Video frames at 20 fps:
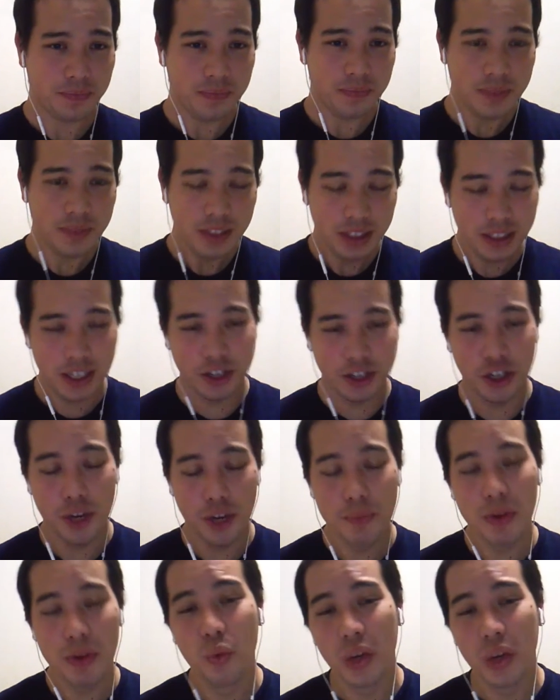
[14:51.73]
that could
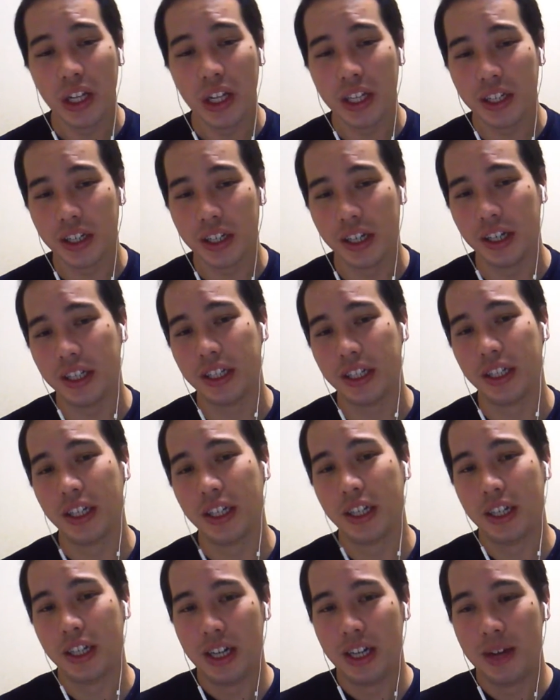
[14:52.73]
be really good
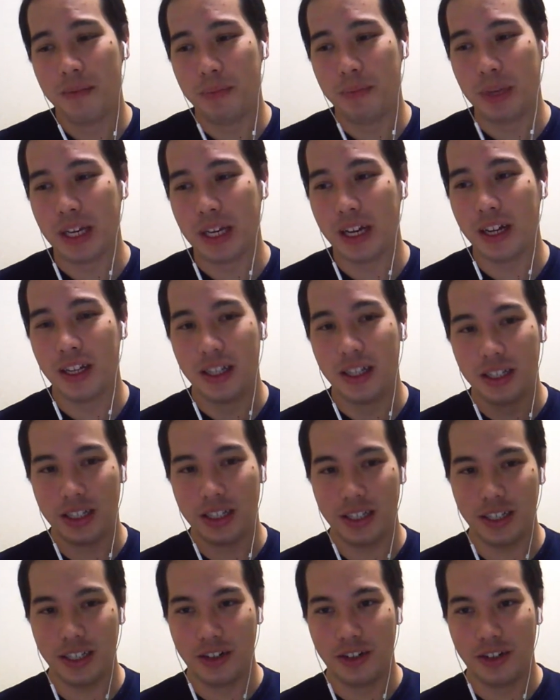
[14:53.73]
because
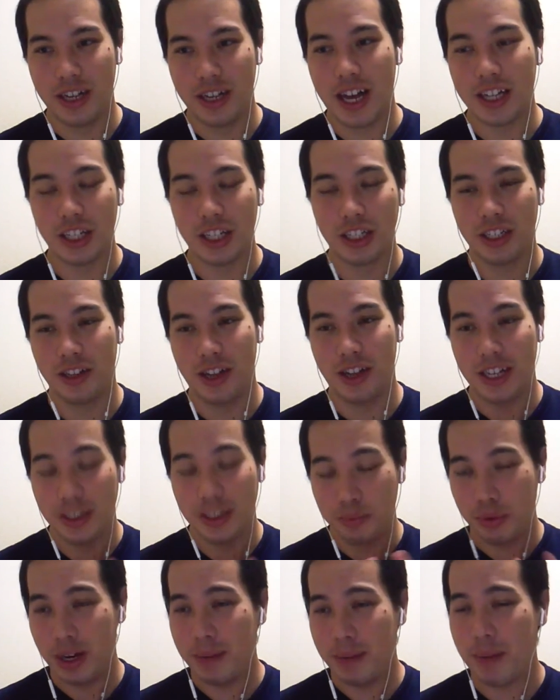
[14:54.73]
it has a
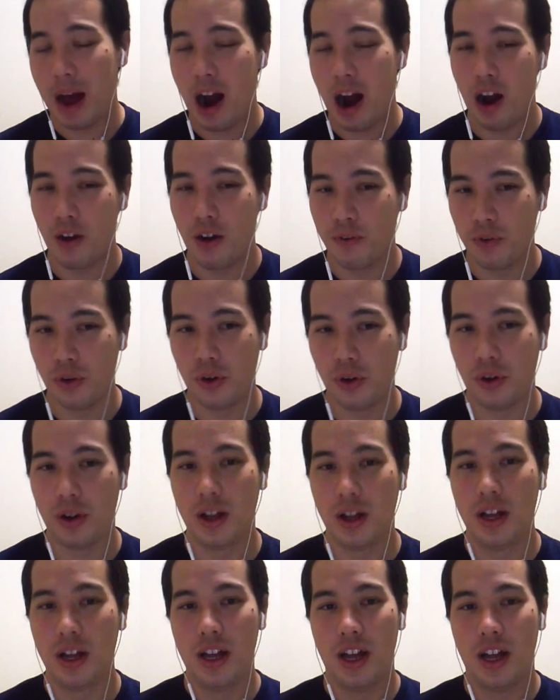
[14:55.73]
pretty powerful
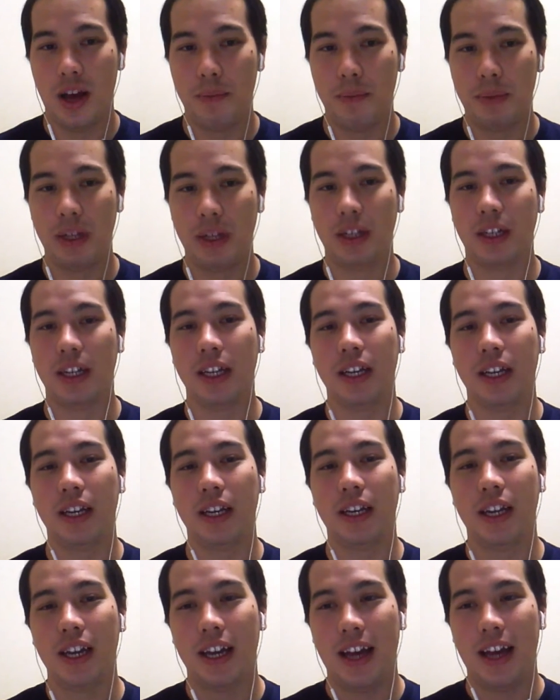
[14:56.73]
ability,
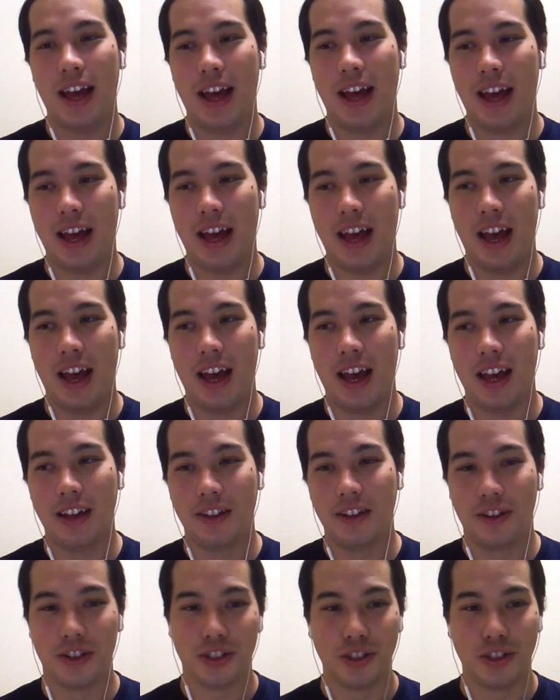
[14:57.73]
and
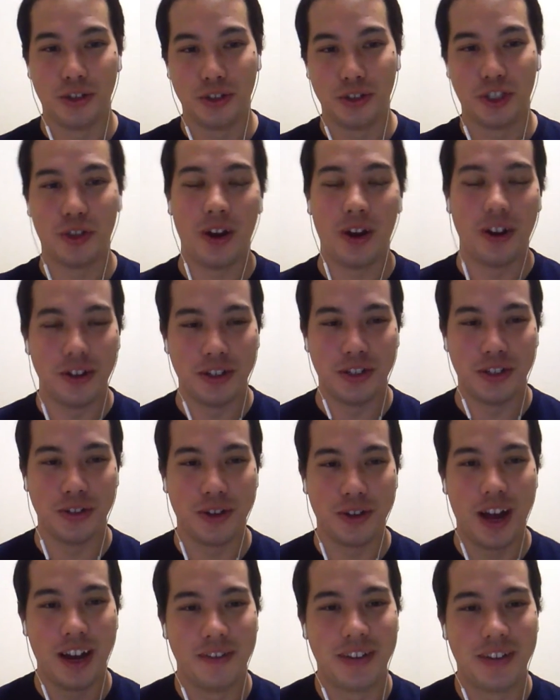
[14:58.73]
there's no Shredder to
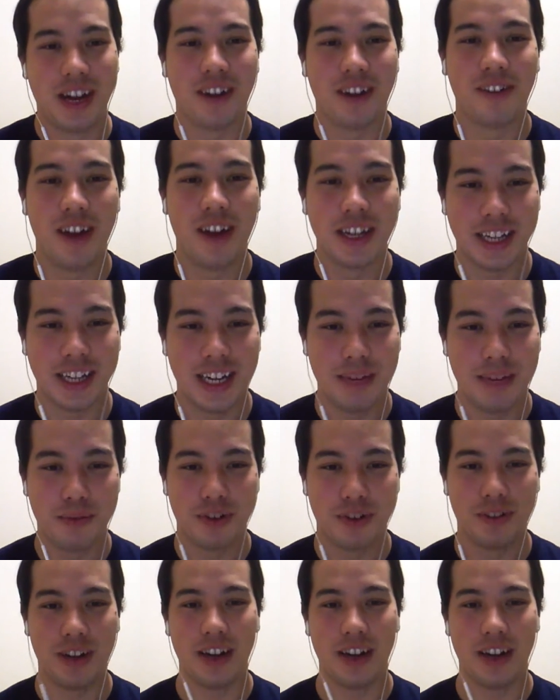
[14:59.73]
kind of terrorize it anymore, right?